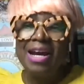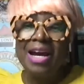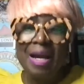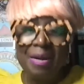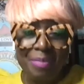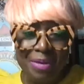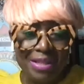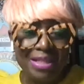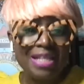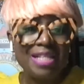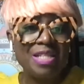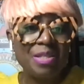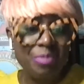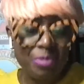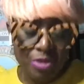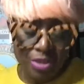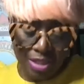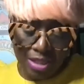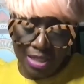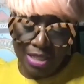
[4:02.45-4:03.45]
I bet that's
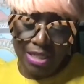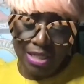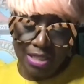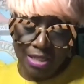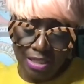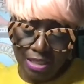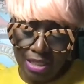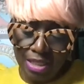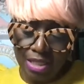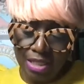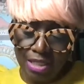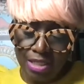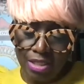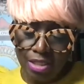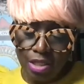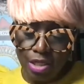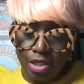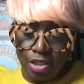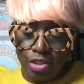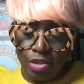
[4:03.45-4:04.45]
supposed to, it is, it
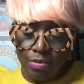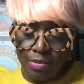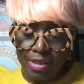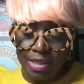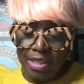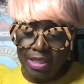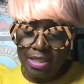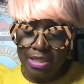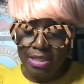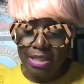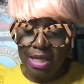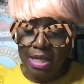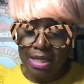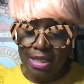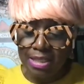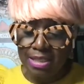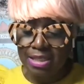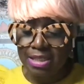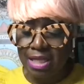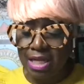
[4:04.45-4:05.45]
is. So in this
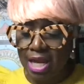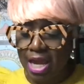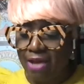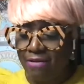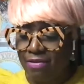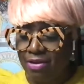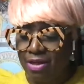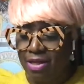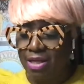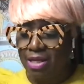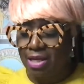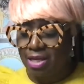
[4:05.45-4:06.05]
deck, instead of having